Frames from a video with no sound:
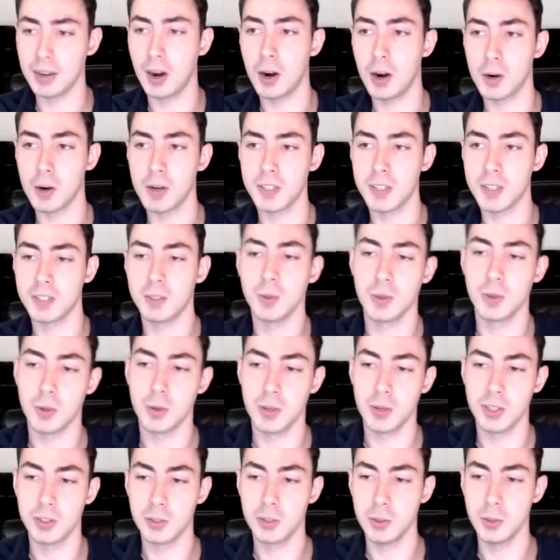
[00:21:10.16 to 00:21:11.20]

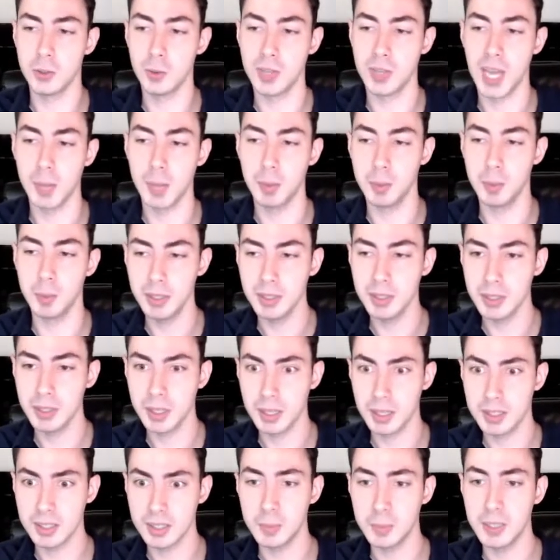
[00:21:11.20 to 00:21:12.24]
RS-232
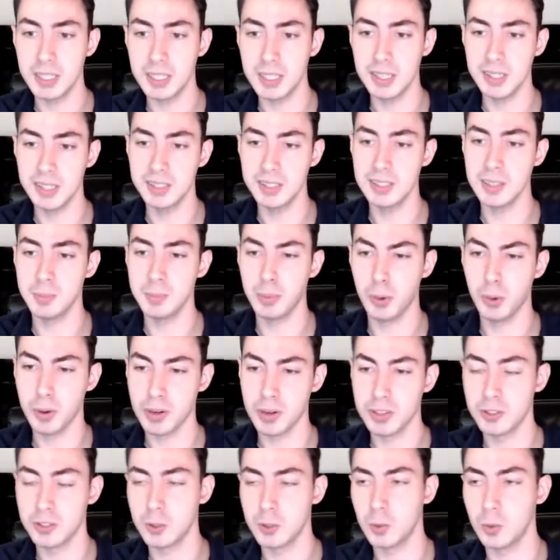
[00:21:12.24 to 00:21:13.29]
capability to be easily
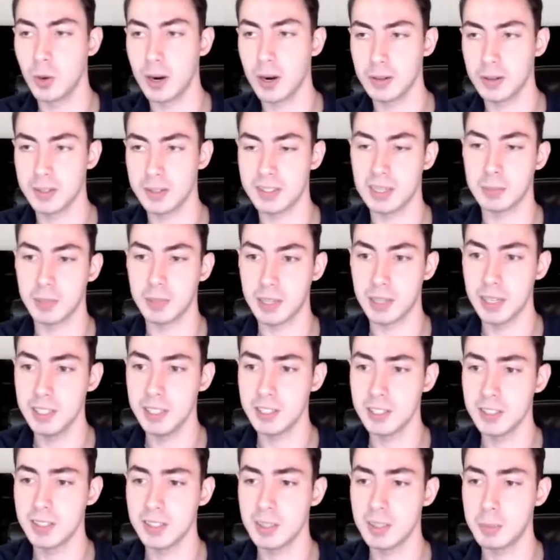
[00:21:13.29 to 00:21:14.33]
ported to wireless
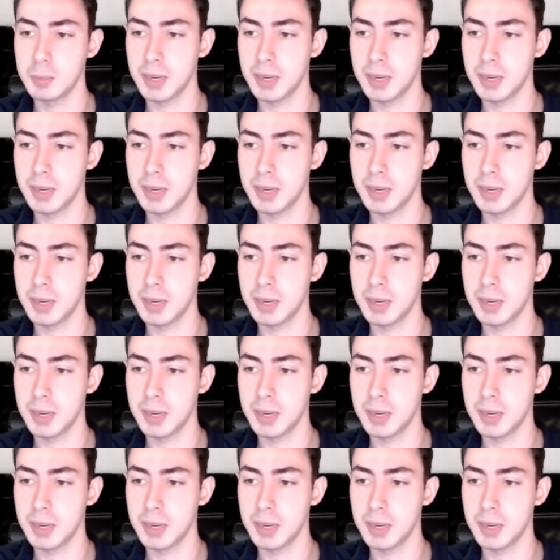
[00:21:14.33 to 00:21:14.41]
applications by